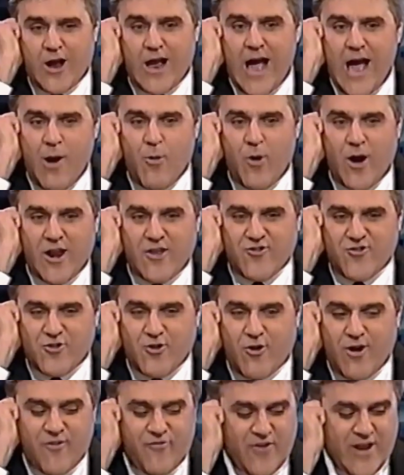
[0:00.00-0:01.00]
look, I want a
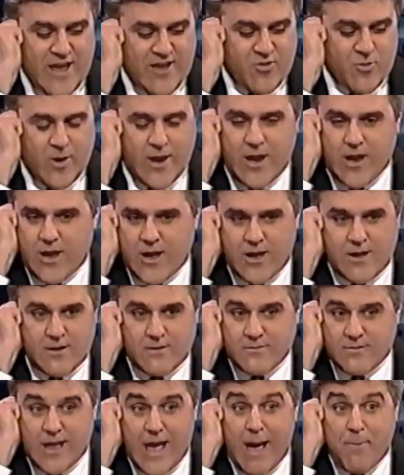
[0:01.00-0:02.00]
story for next week.
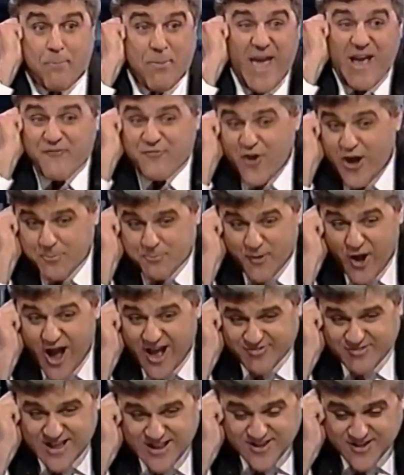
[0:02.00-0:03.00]
Uh, that Bigfoot
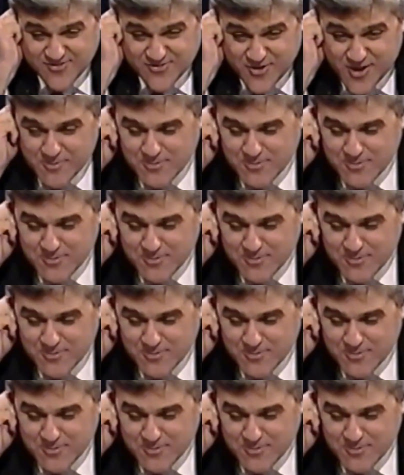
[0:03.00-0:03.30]
boss!